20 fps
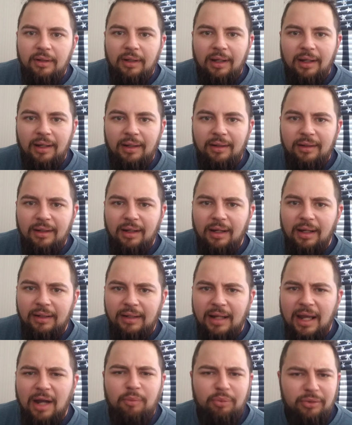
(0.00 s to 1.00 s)
and
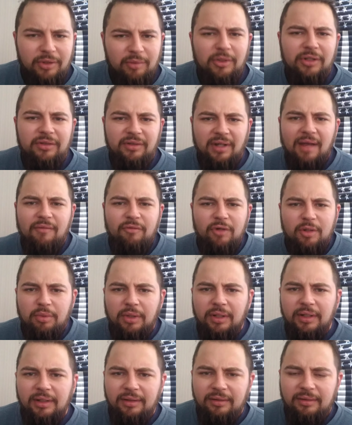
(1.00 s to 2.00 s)
now pretty much
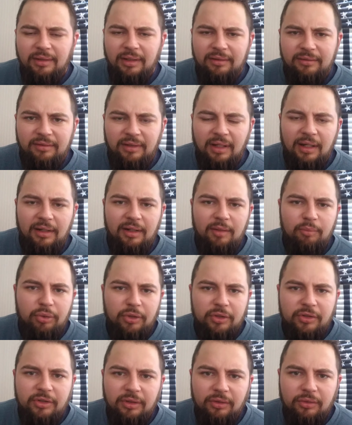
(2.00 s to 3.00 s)
everybody is kind of
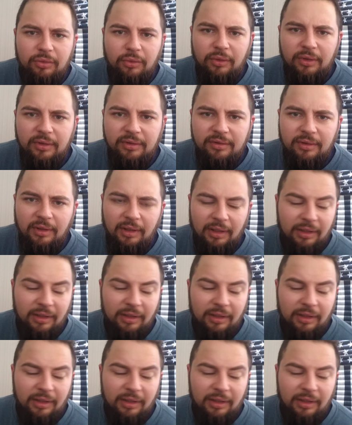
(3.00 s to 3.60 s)
pushing towards